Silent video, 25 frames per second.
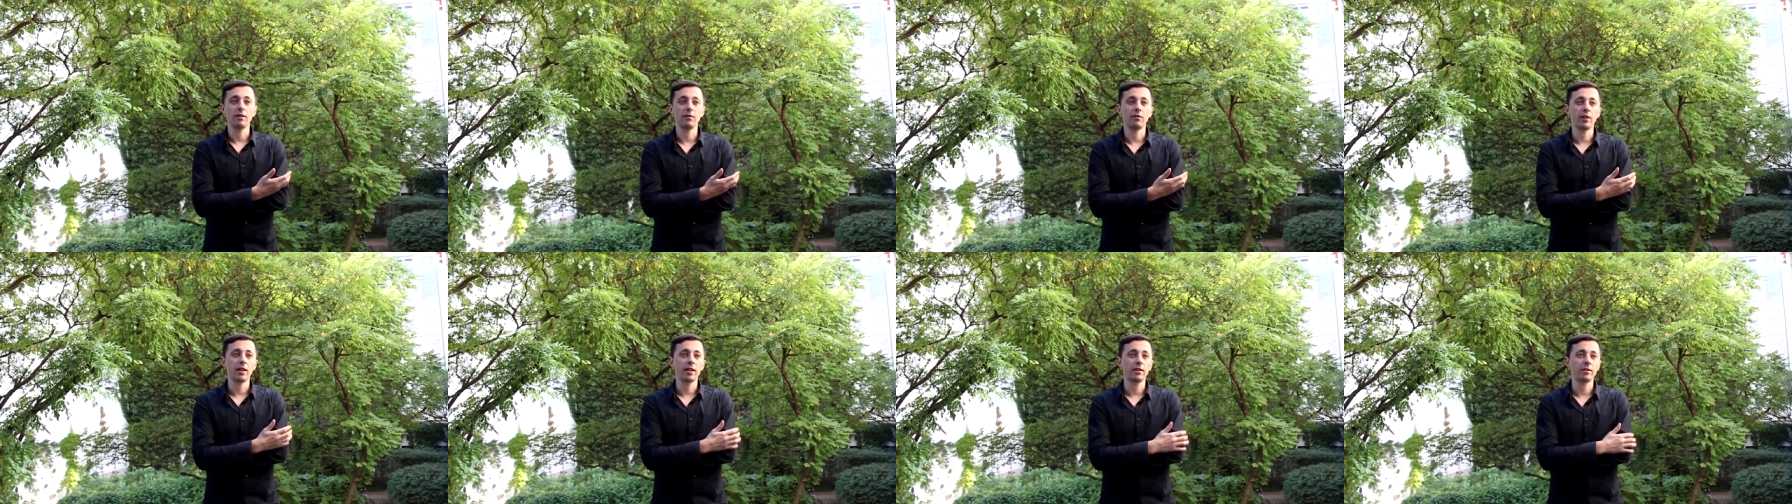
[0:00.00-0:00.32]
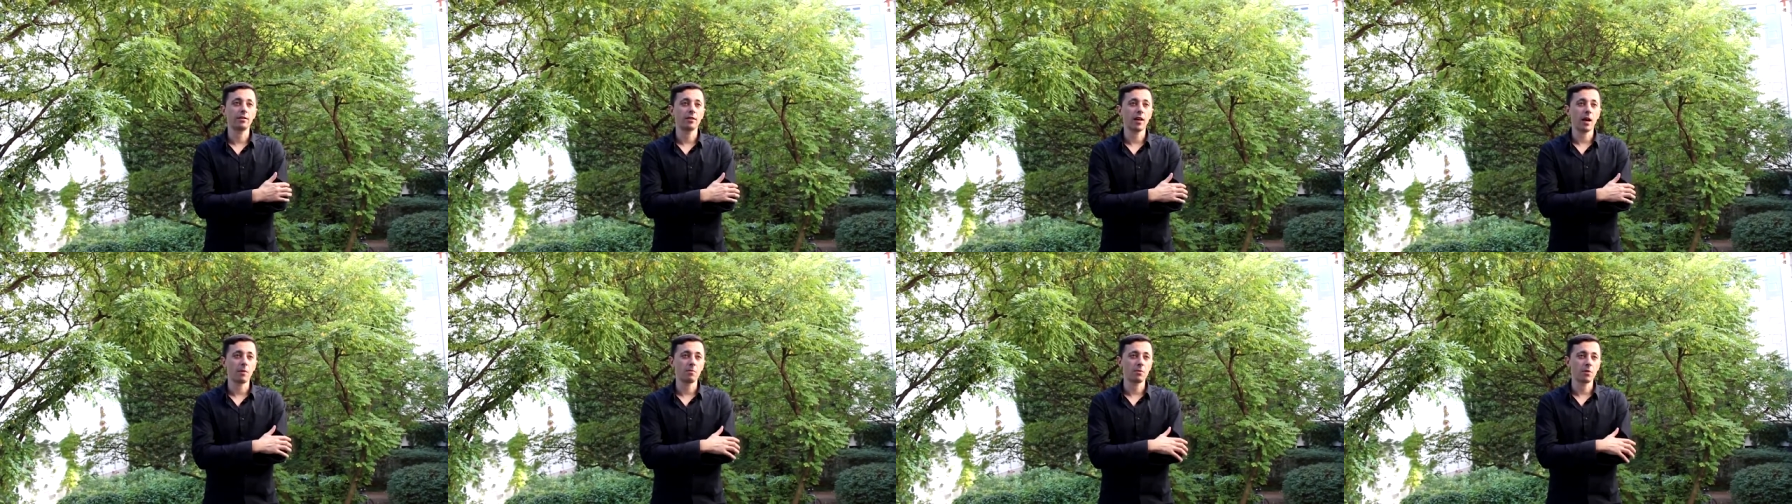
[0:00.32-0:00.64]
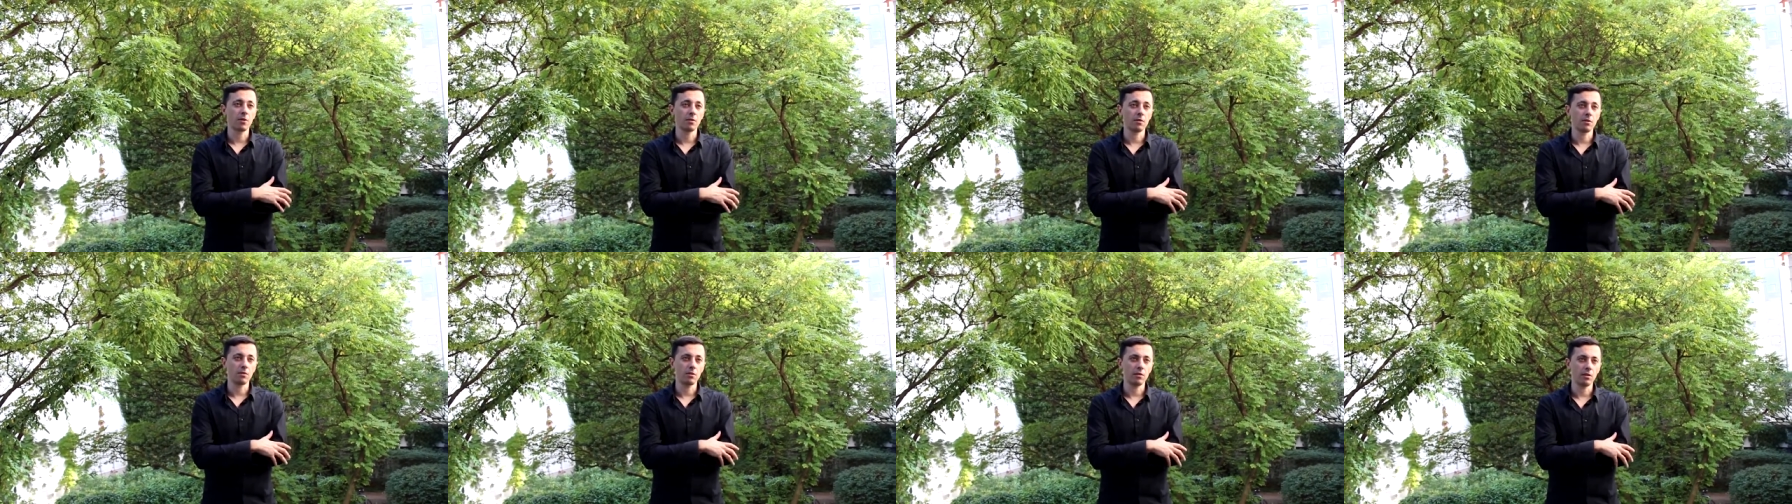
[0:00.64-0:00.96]
It's very
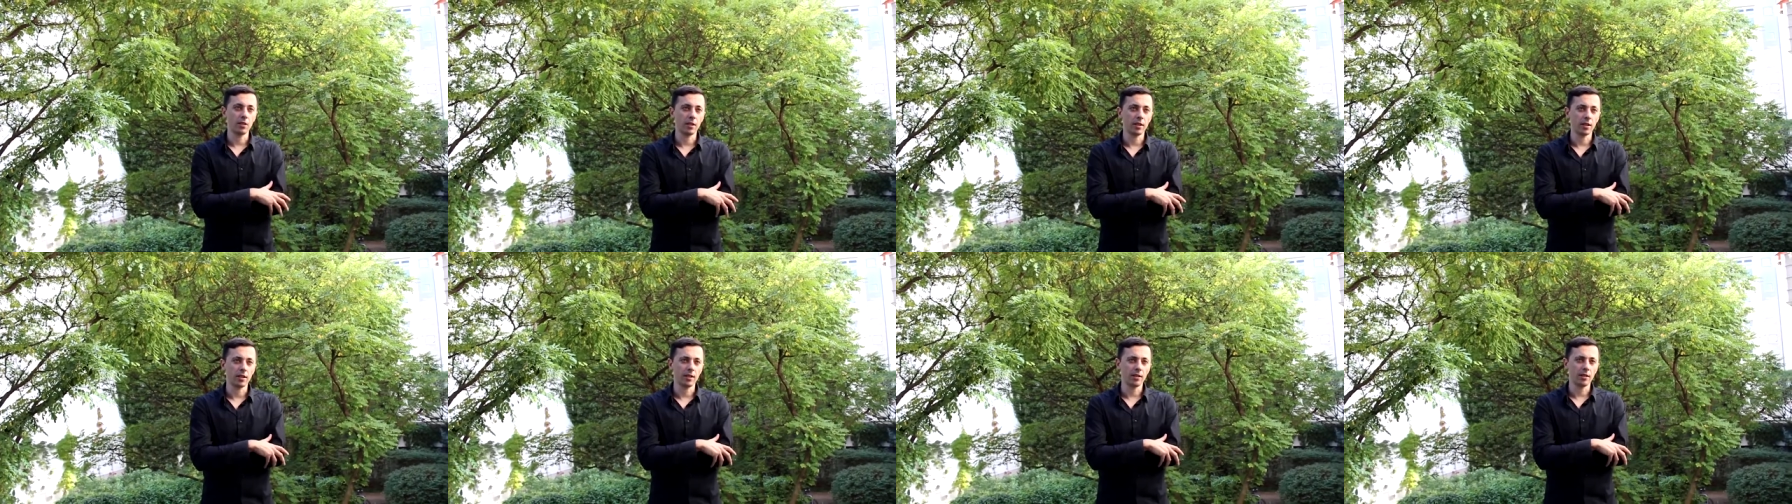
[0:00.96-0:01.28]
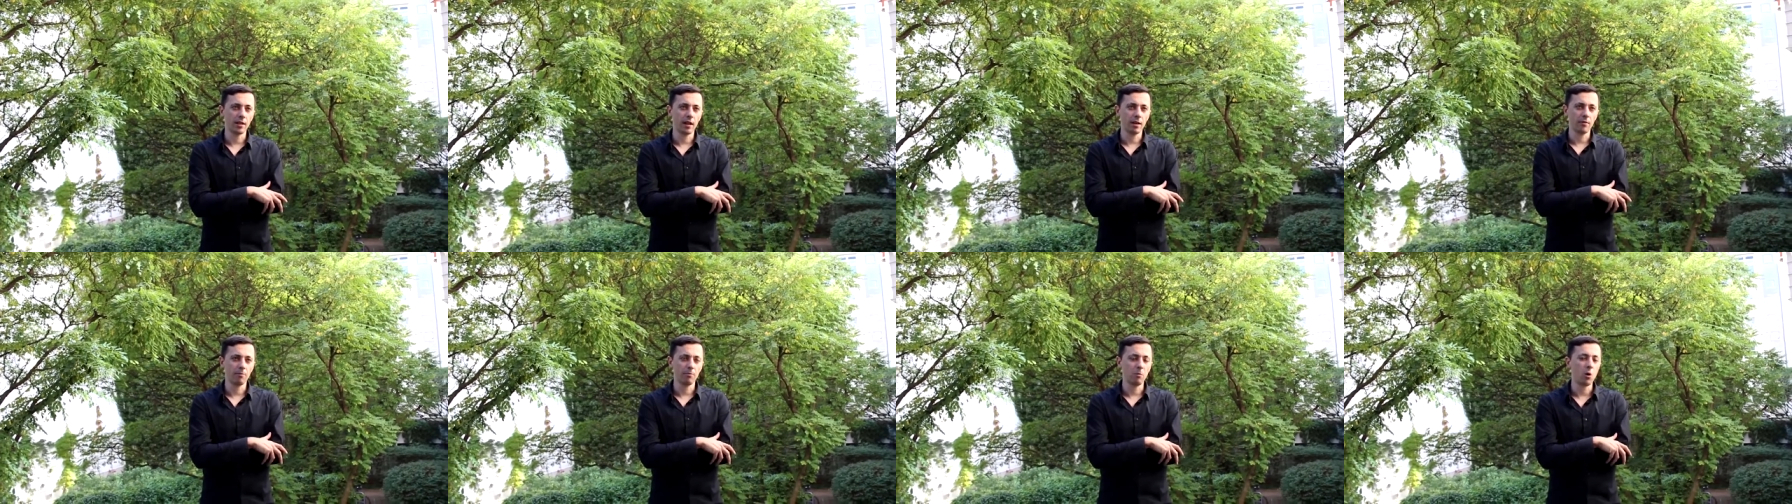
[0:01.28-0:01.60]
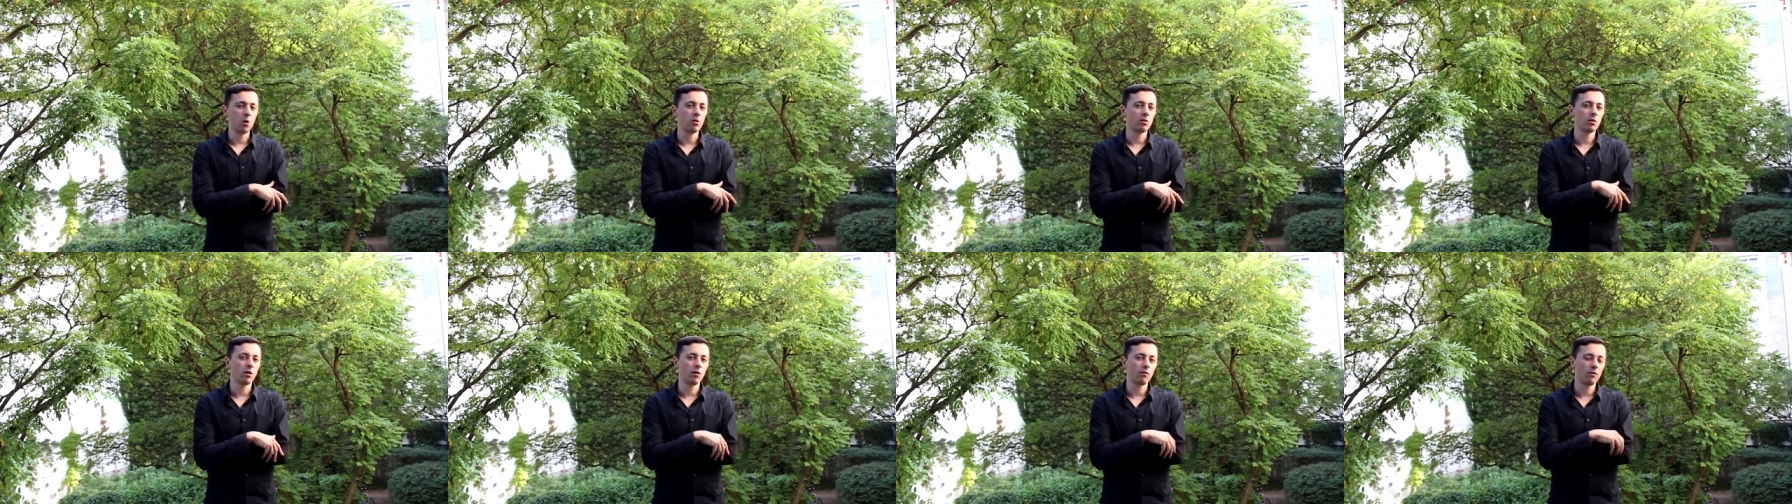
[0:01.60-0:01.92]
subtle
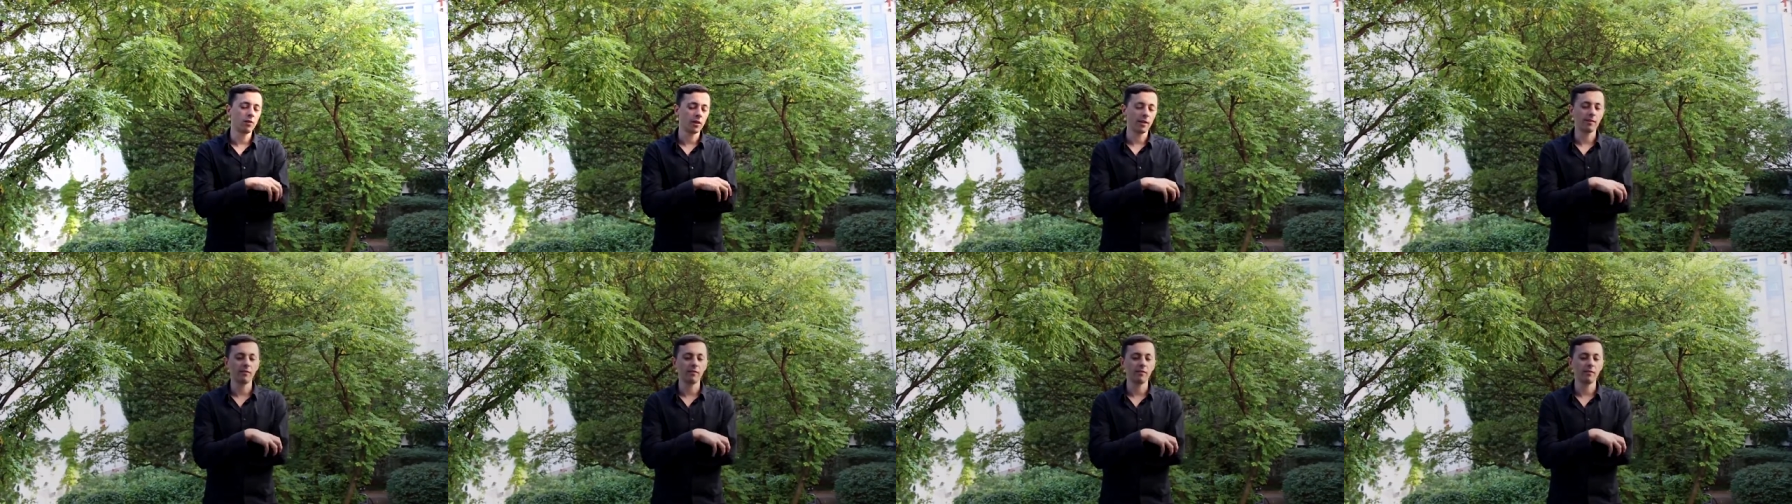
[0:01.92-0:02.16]
mode of